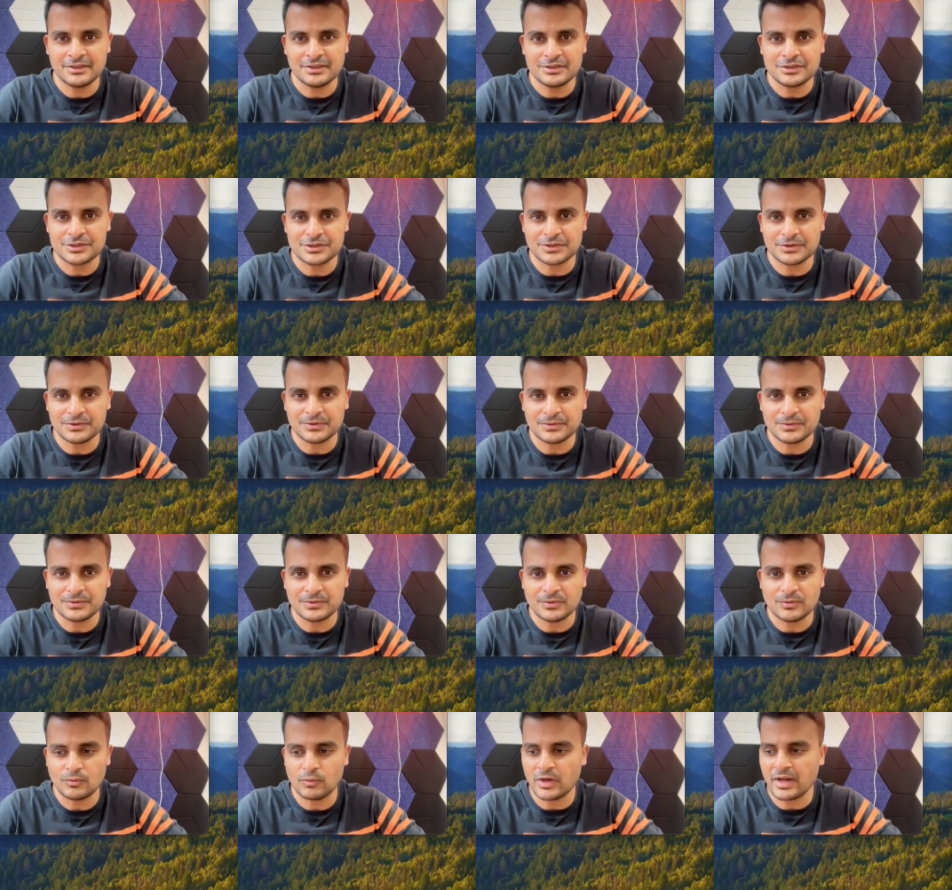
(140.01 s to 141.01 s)
So
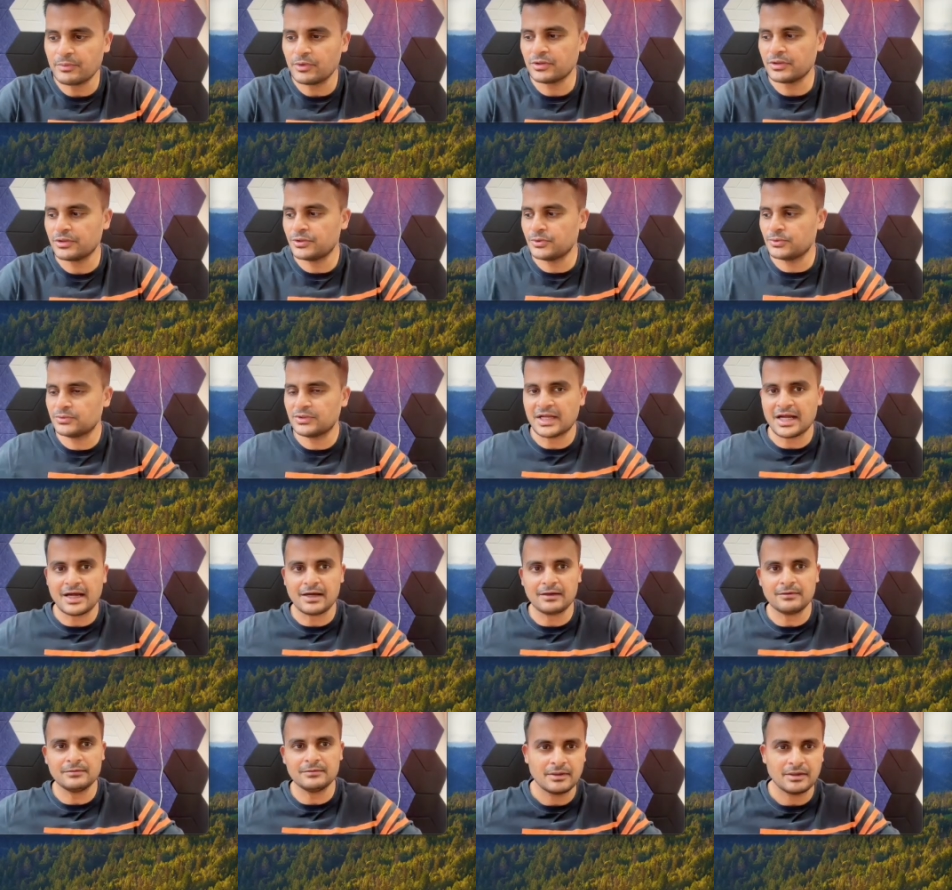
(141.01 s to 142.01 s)
what I'm going to do
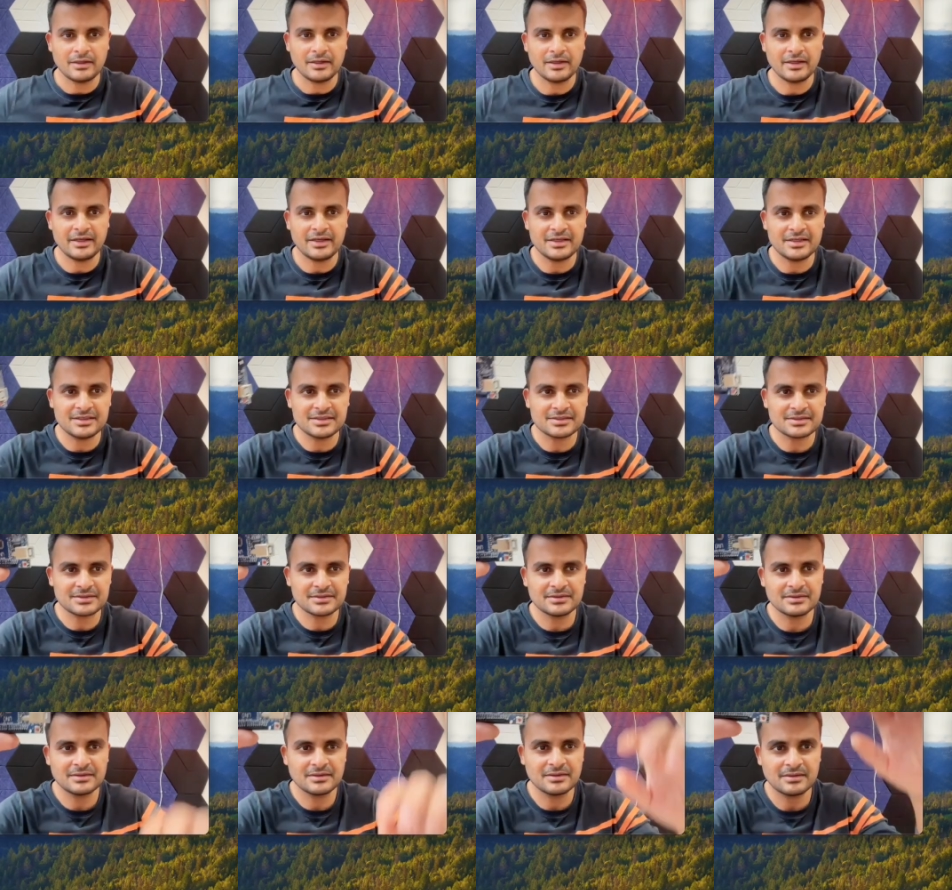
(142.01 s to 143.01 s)
now is
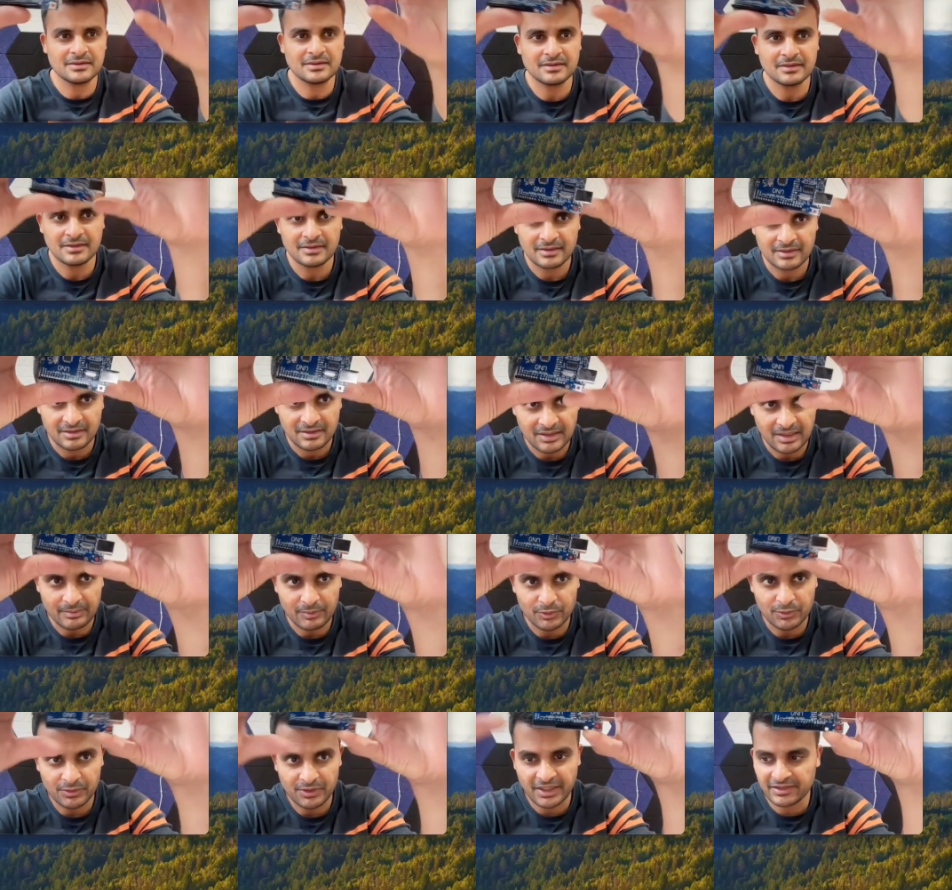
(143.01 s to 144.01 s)
I'm
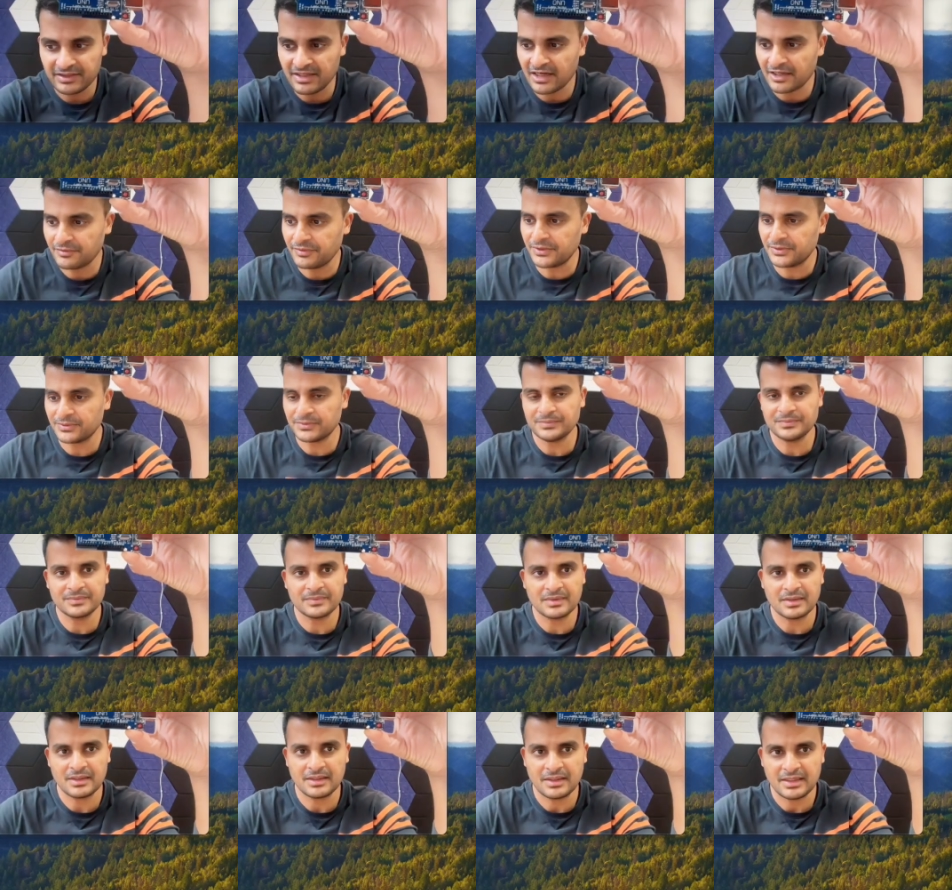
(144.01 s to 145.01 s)
going to take the Arduino,
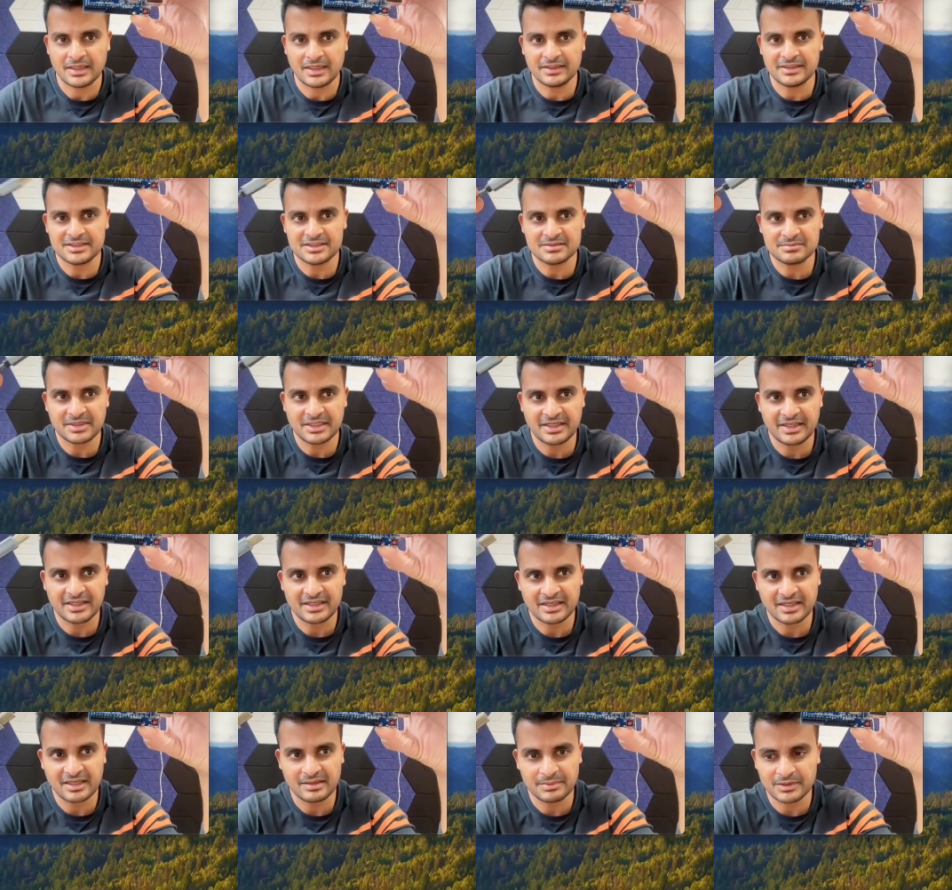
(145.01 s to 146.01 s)
and this is my
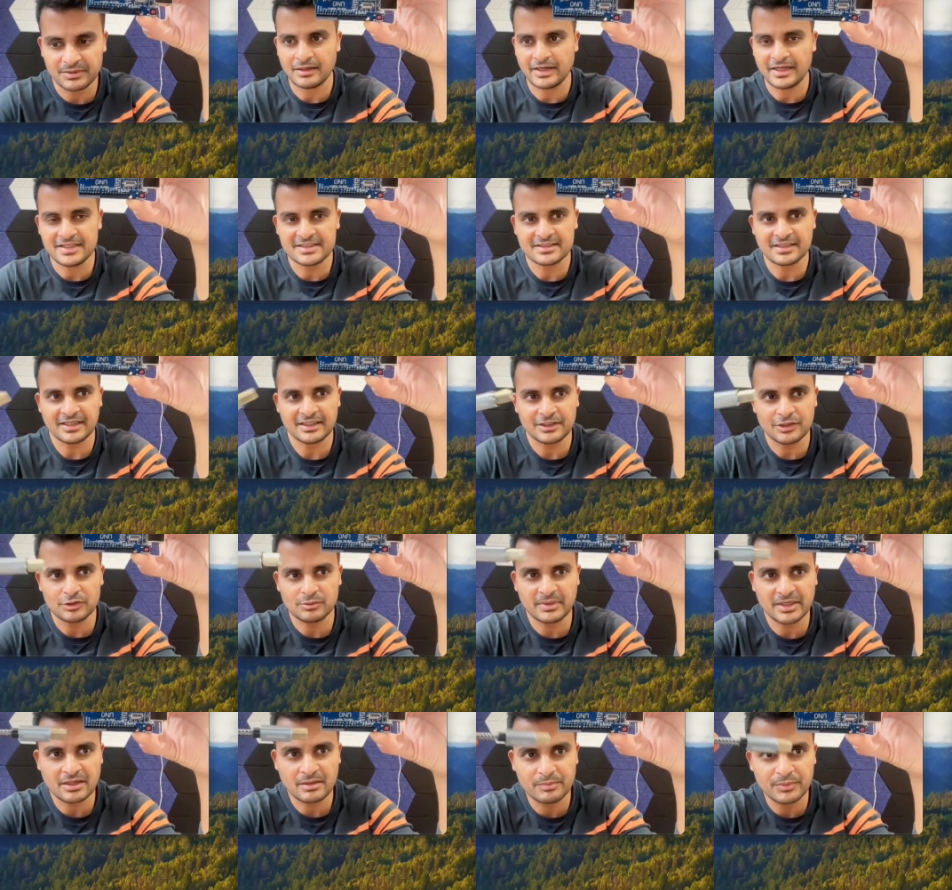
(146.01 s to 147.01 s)
data cable. It is connected to
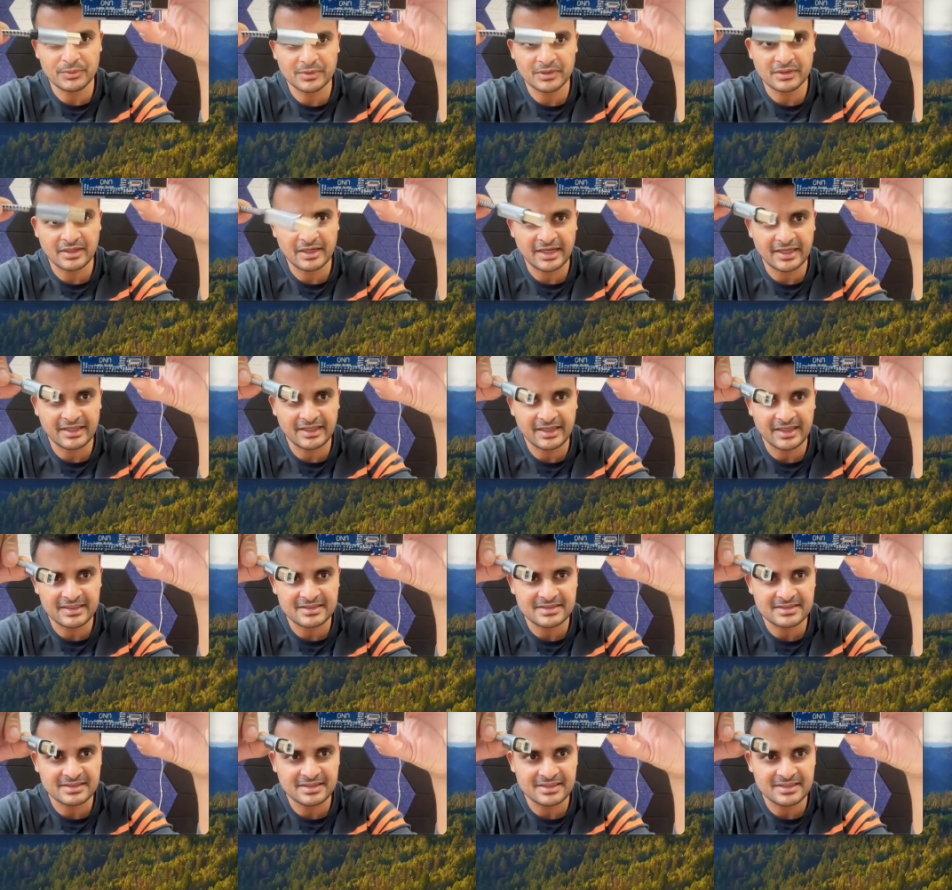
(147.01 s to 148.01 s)
my computer and it
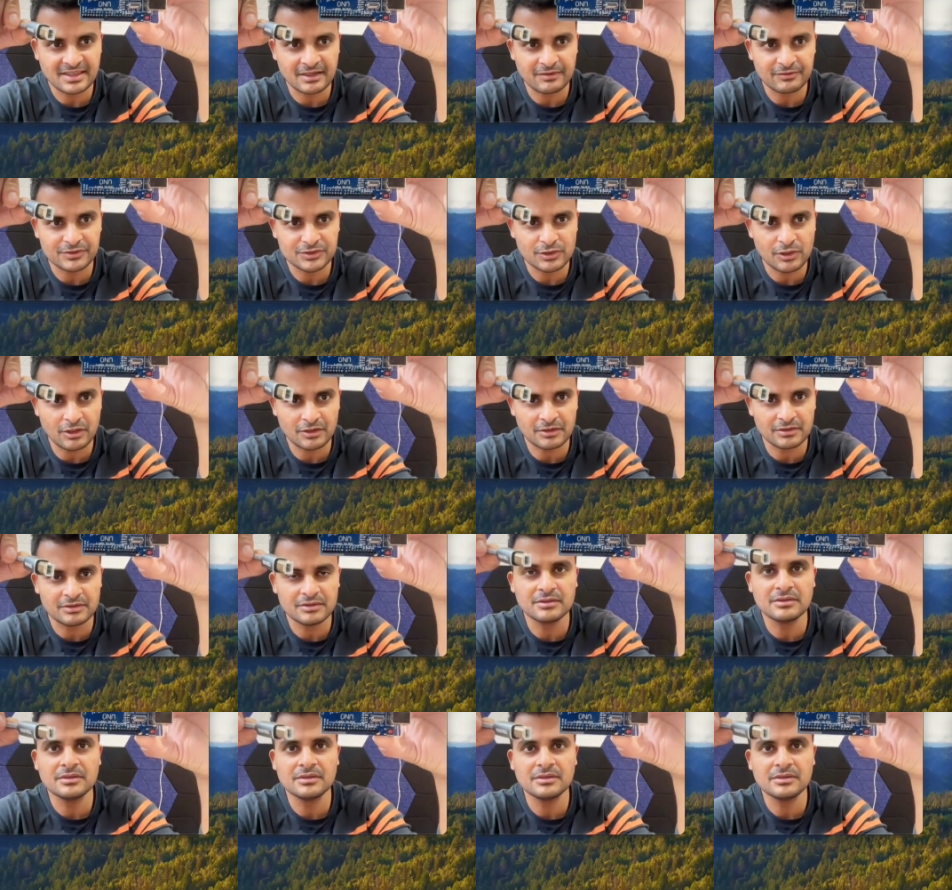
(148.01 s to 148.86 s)
has this kind of slot